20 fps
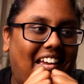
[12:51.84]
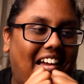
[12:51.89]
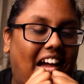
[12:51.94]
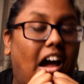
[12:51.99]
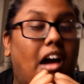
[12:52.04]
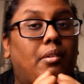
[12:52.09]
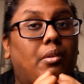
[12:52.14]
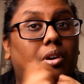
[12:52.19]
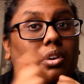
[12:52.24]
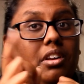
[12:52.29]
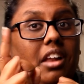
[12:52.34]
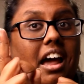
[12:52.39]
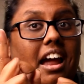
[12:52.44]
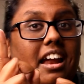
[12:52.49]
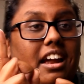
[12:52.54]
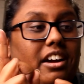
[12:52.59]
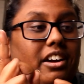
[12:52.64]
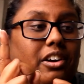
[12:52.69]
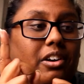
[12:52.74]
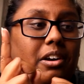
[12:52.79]
I won't lie,
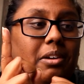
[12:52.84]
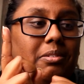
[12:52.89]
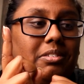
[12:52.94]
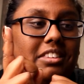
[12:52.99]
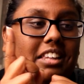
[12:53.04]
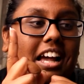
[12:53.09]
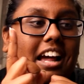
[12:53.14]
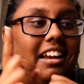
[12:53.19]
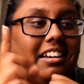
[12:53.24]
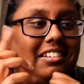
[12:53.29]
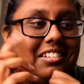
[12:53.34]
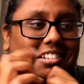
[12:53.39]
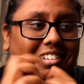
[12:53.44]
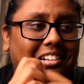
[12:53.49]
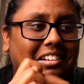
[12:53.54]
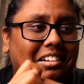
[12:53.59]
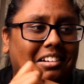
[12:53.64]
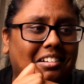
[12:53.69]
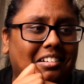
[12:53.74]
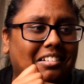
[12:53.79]
I agree with that.
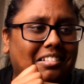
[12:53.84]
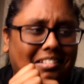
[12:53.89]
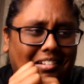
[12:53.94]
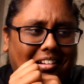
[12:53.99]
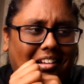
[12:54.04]
No!